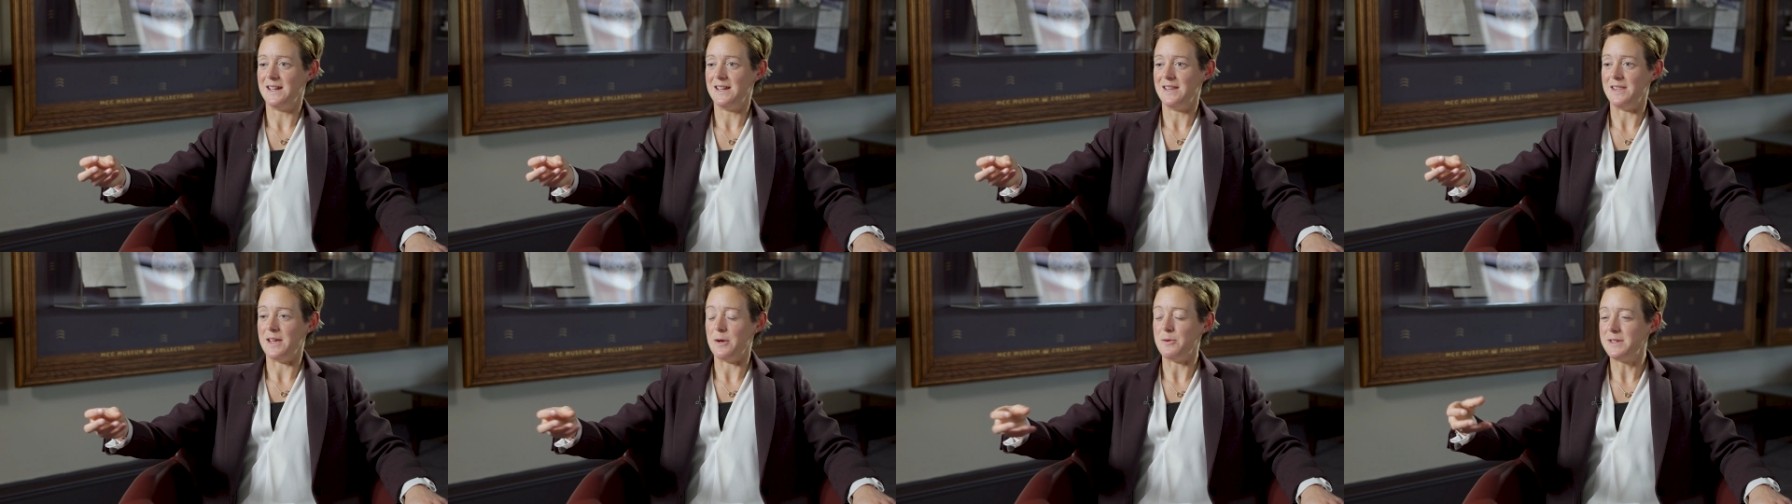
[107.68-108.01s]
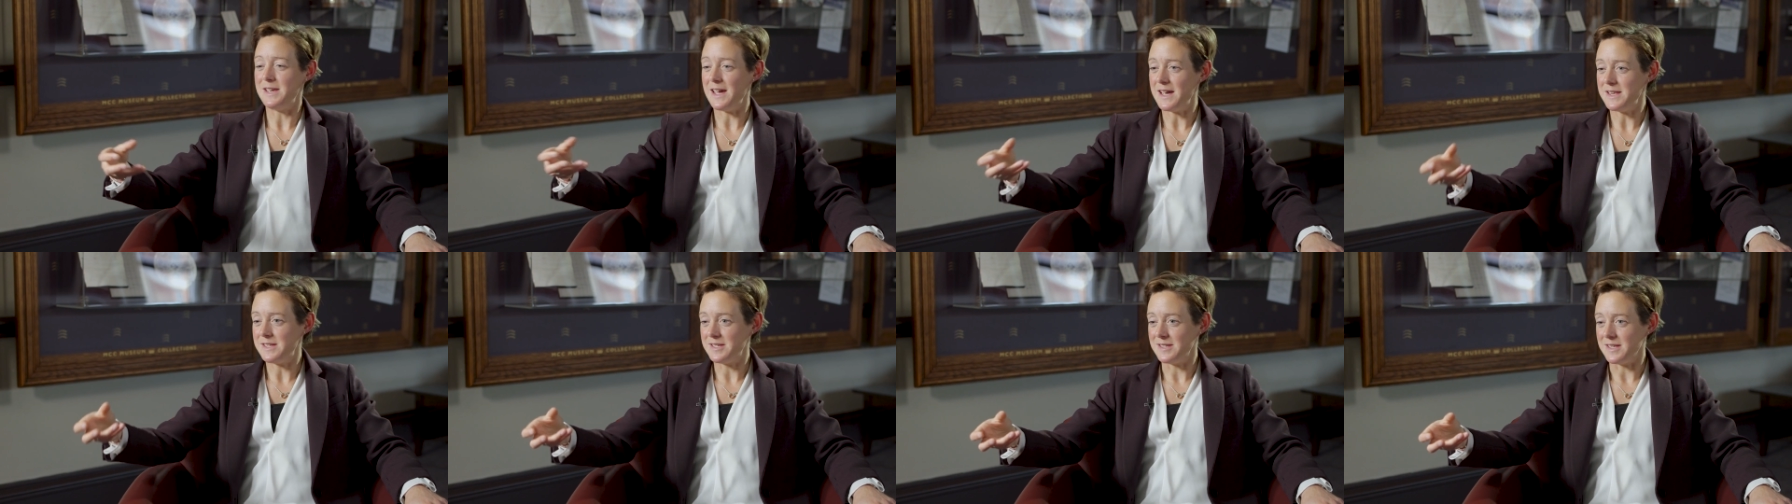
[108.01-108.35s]
They would
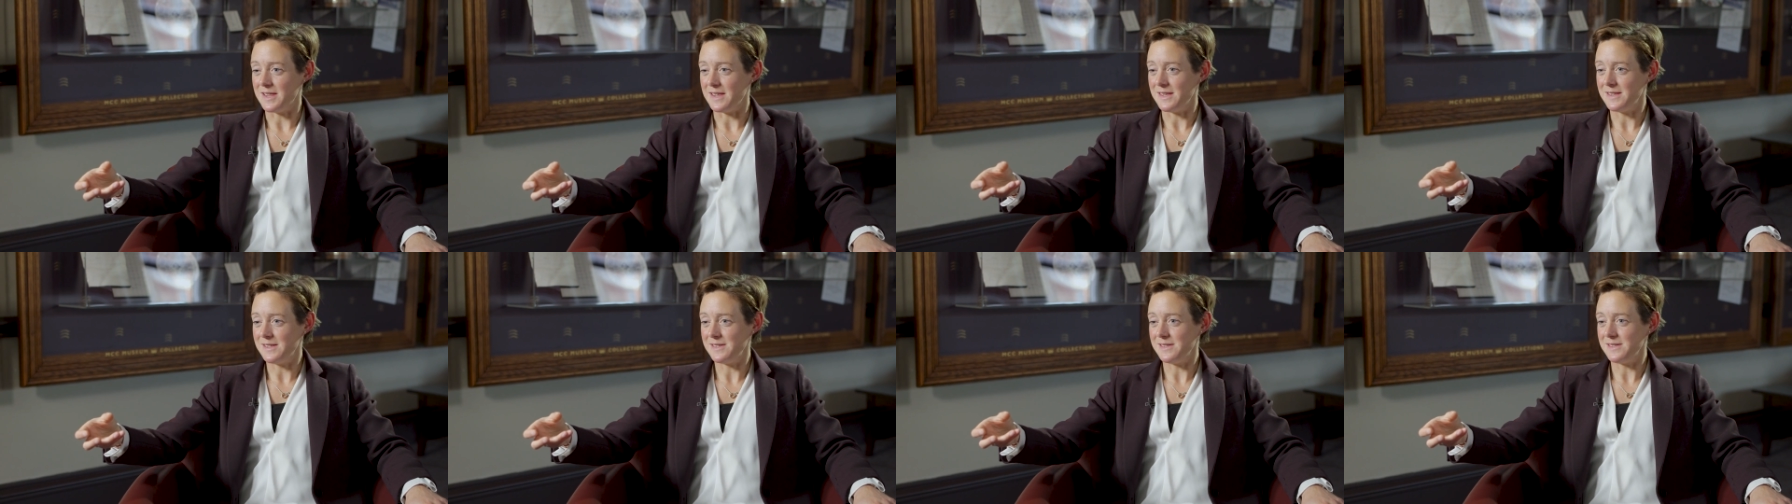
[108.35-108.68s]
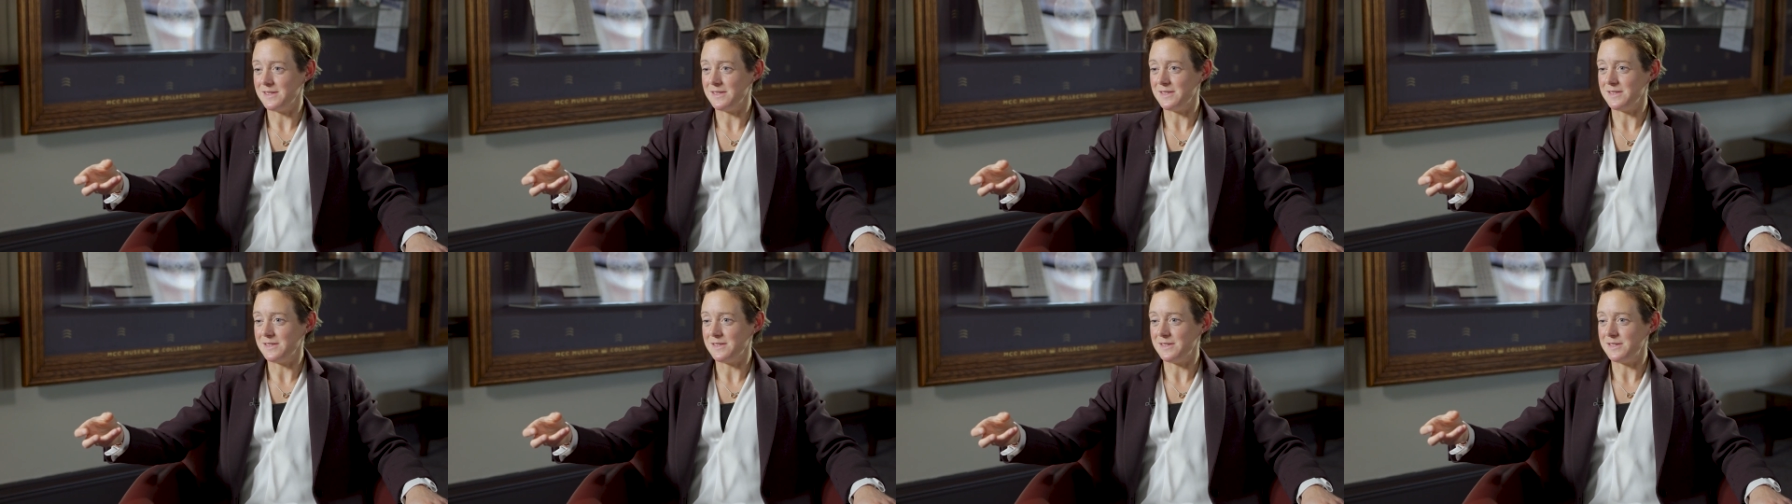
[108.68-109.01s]
get to the,
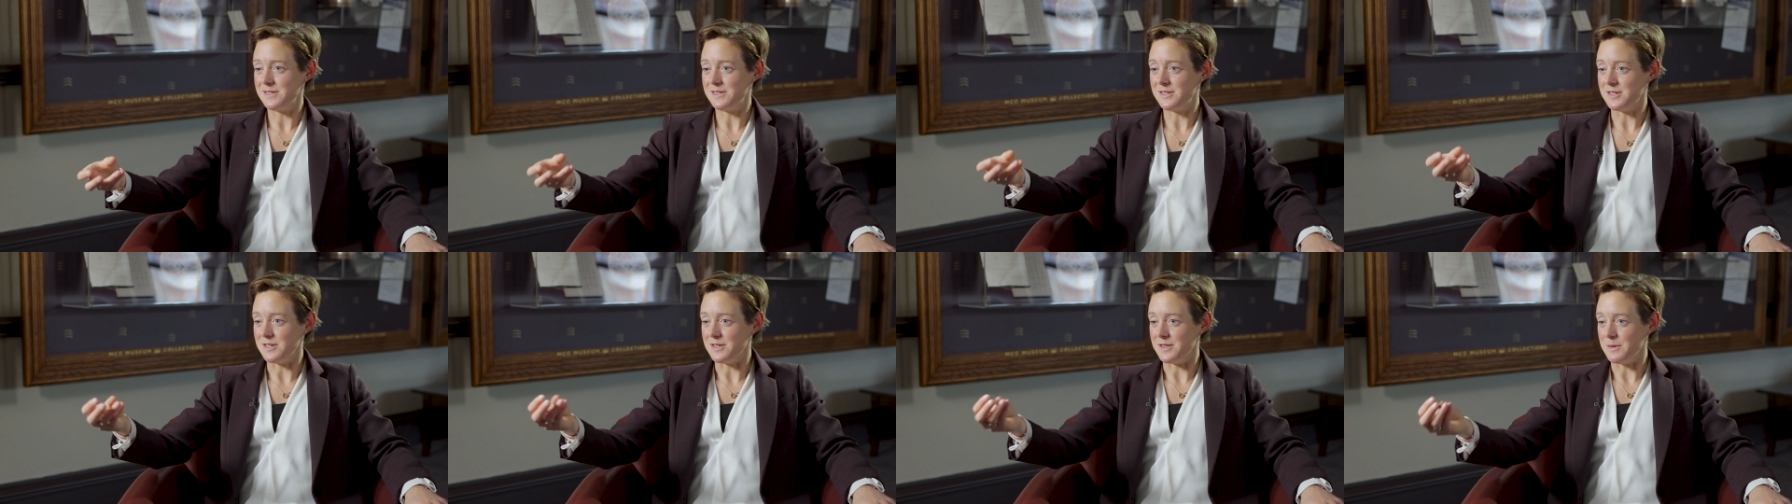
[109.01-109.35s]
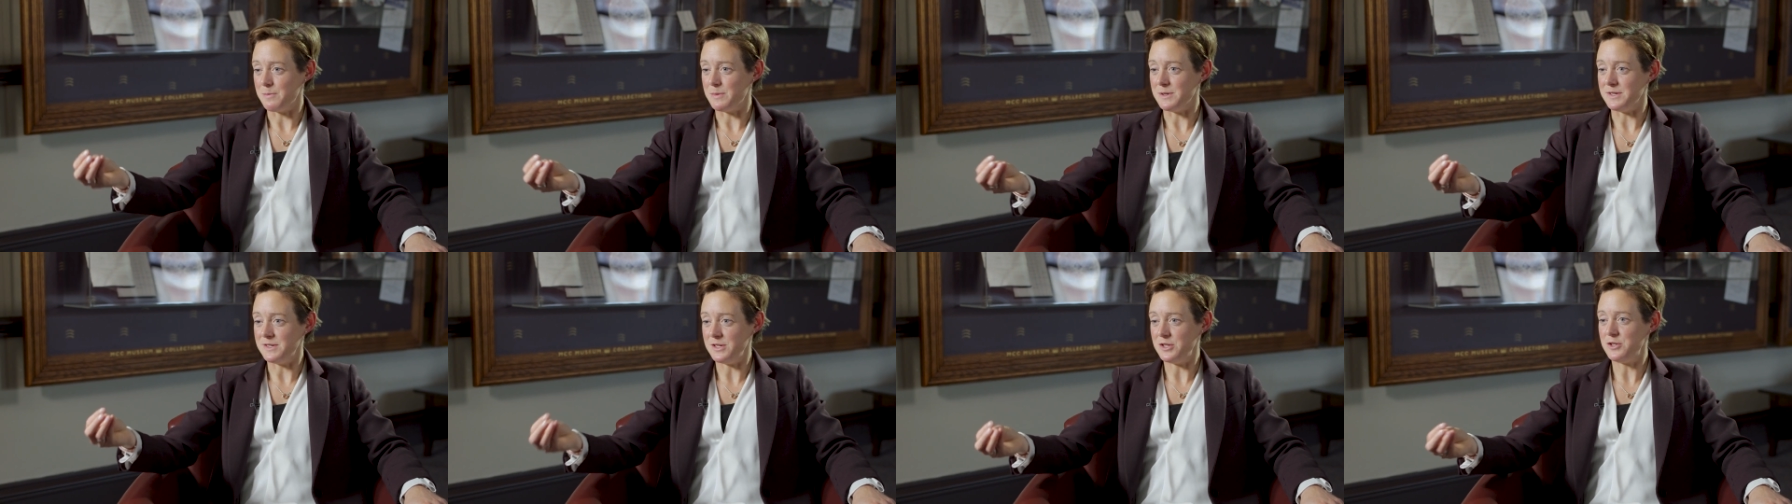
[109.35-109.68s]
to the
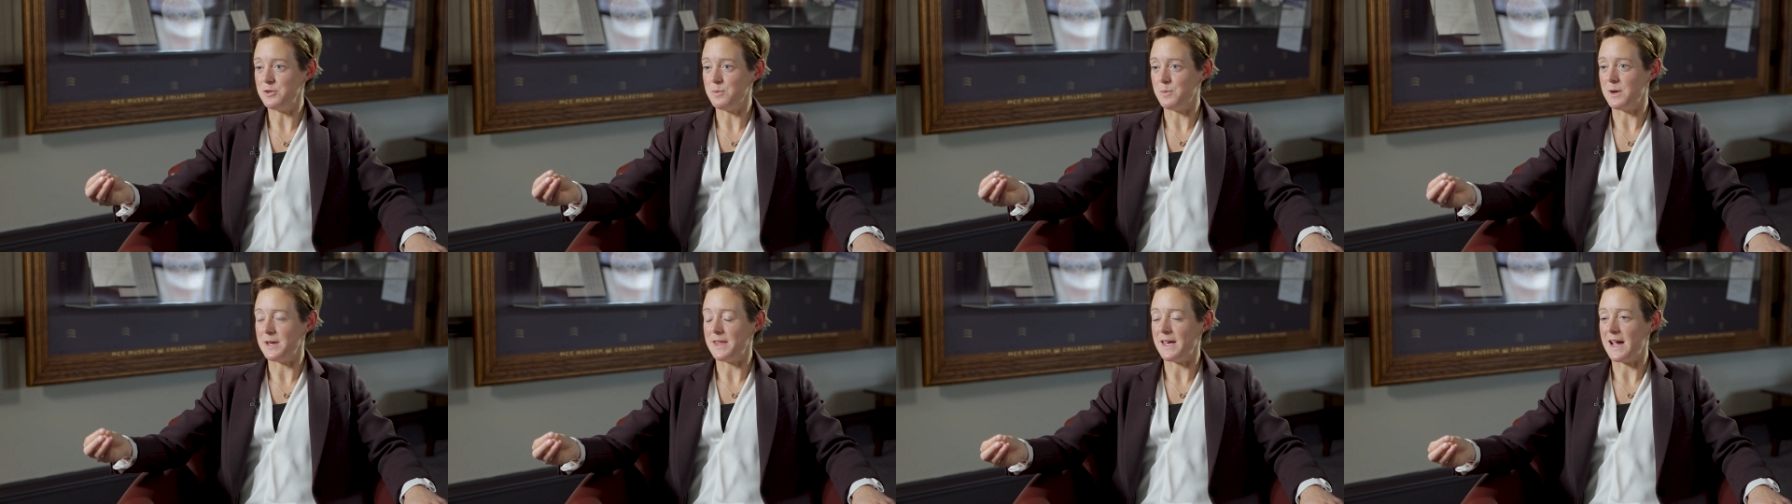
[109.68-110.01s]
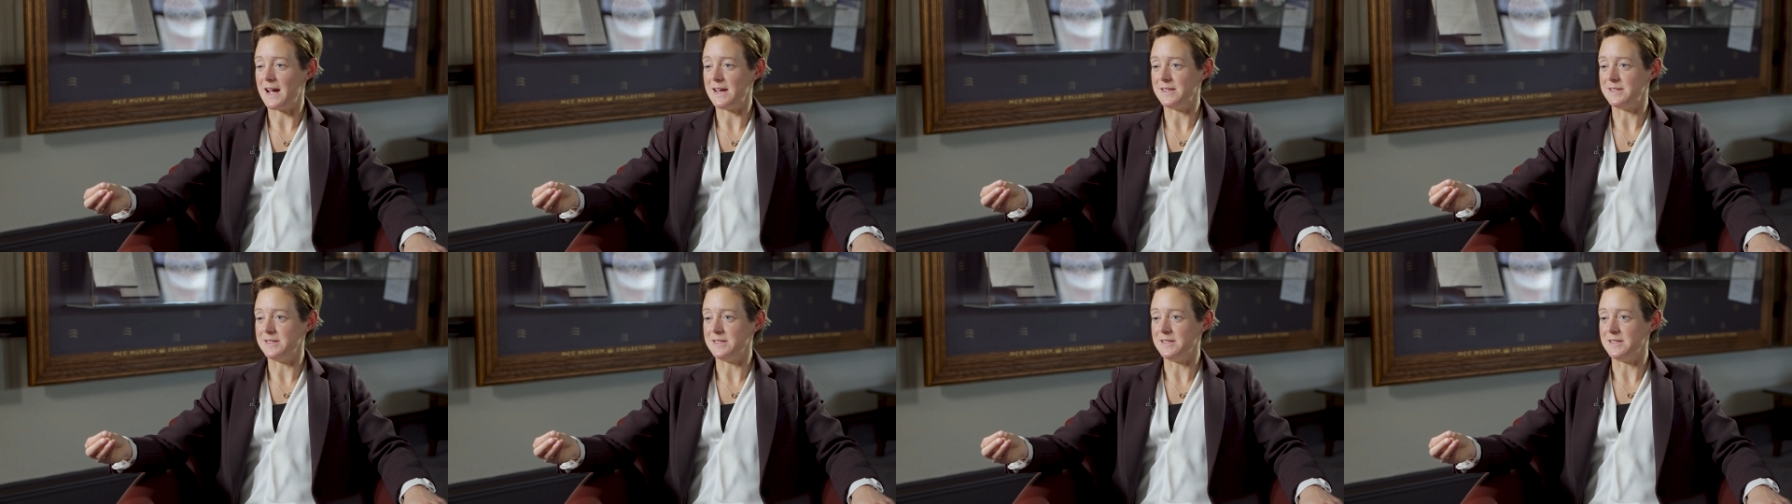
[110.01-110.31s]
position where they had